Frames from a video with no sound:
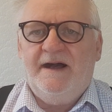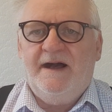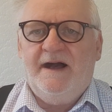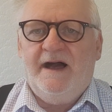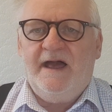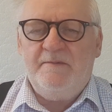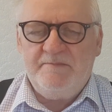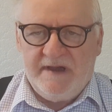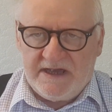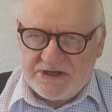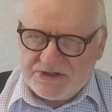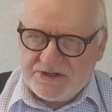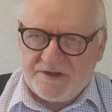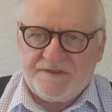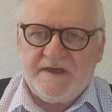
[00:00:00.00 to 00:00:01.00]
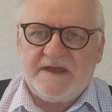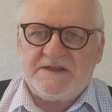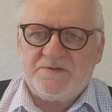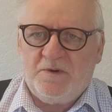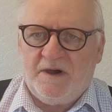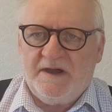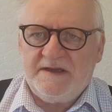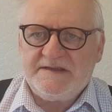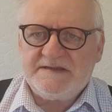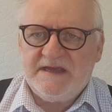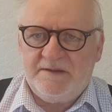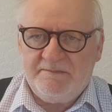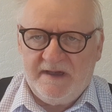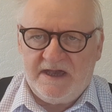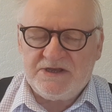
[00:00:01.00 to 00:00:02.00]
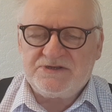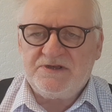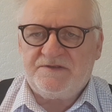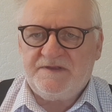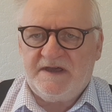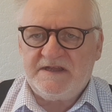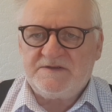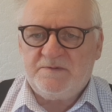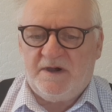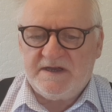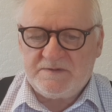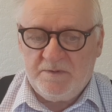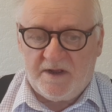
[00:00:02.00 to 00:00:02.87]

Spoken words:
it makes you think twice. It makes you think twice.